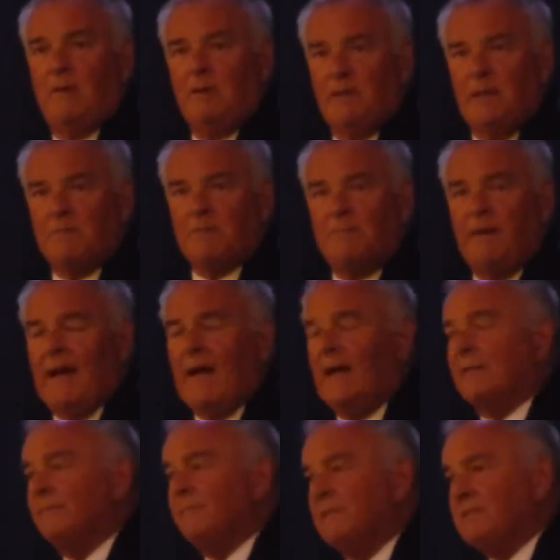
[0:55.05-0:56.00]
Comes
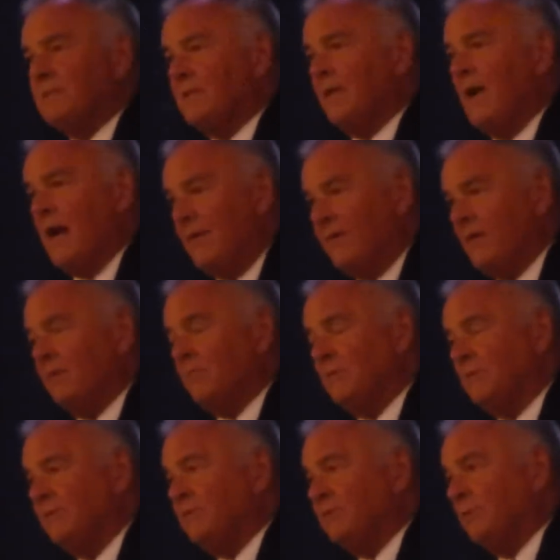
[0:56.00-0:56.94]
back, and there's the guy there
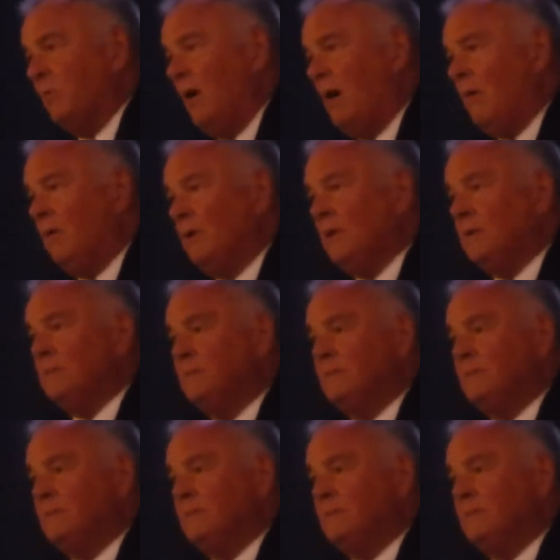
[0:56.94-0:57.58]
with the Chihuahua.